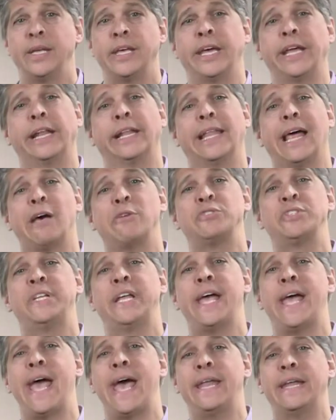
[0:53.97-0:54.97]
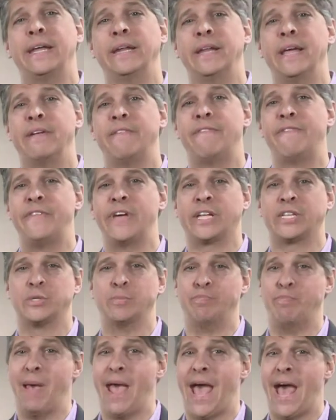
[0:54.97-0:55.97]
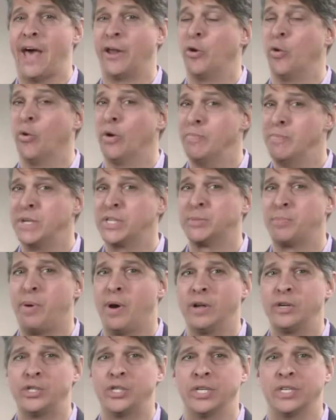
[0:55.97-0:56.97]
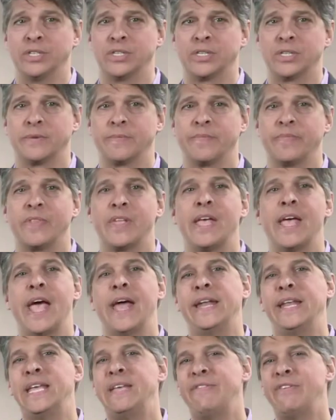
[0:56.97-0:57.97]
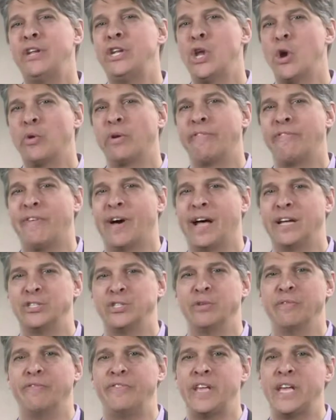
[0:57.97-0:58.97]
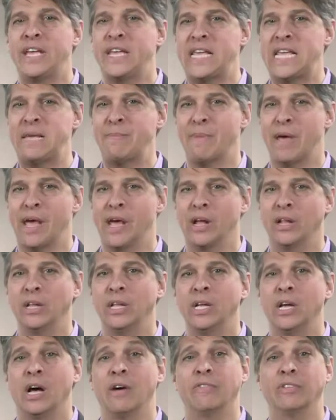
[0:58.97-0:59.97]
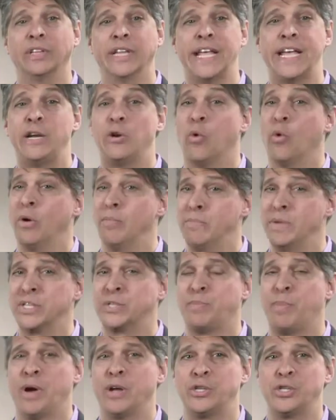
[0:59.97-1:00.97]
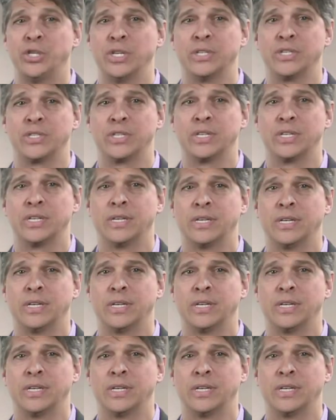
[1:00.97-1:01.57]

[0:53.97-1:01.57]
It allows you to edit and fix bad or missed punches, and even notifies you via email of late or missed punches.